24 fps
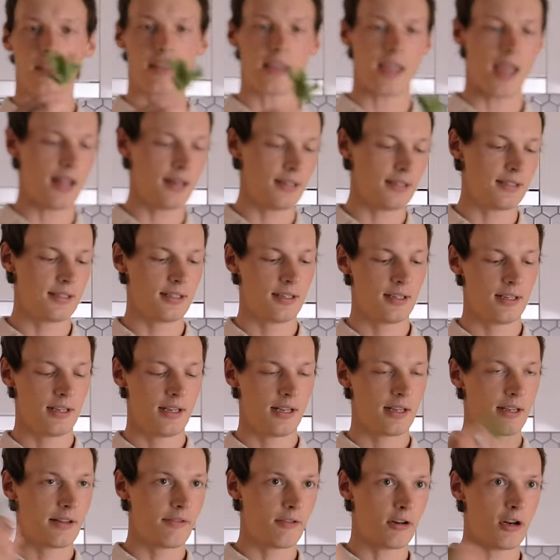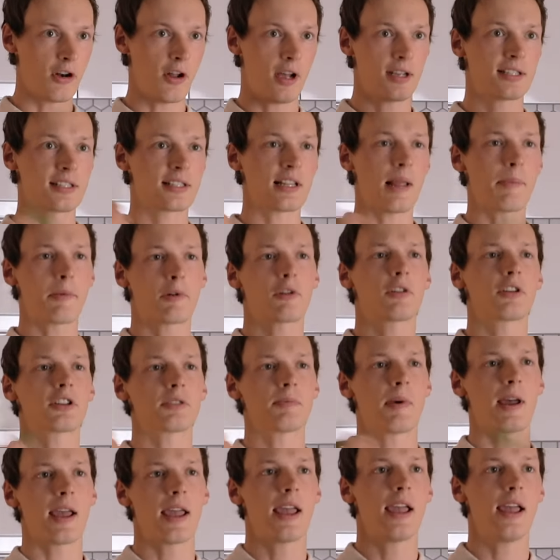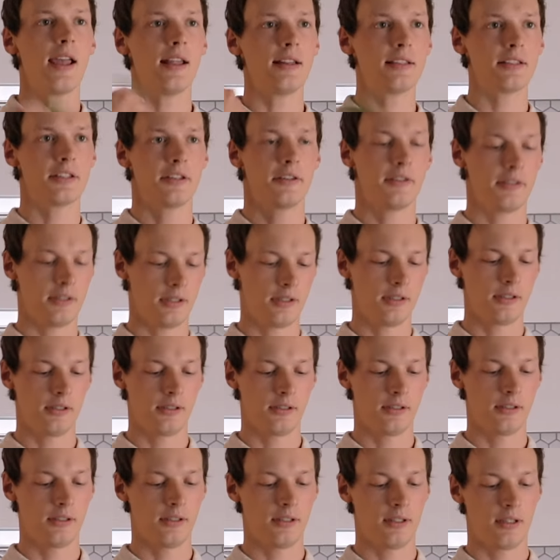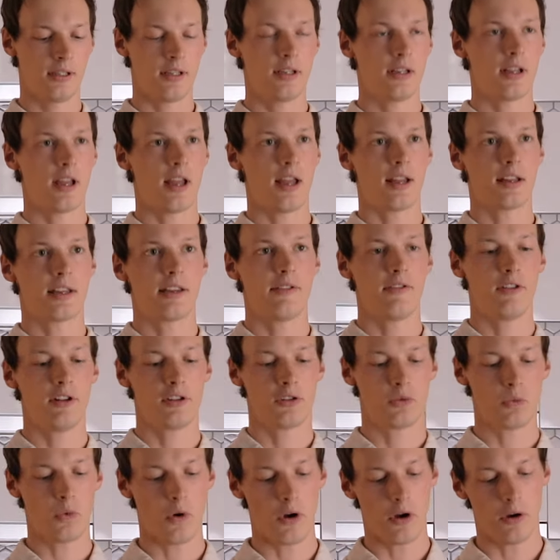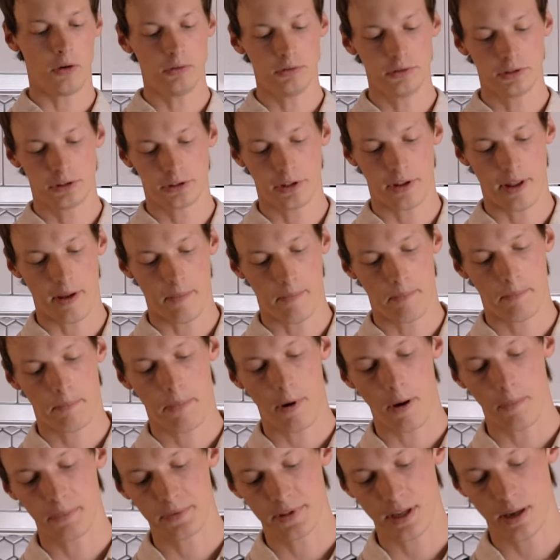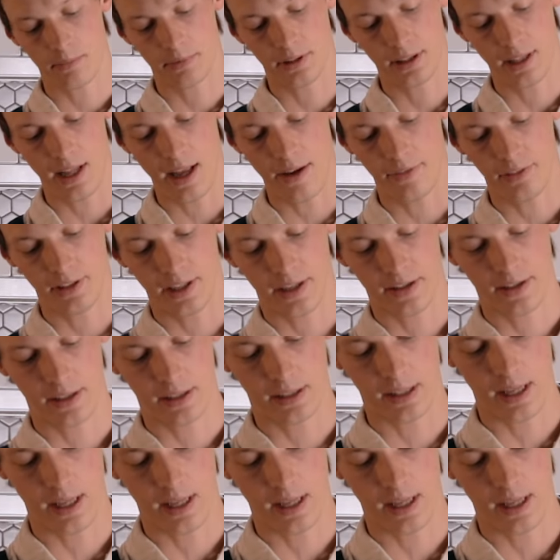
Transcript: the end, give it a nice slap across my hand, and give it a twirl so that pops up lovely in the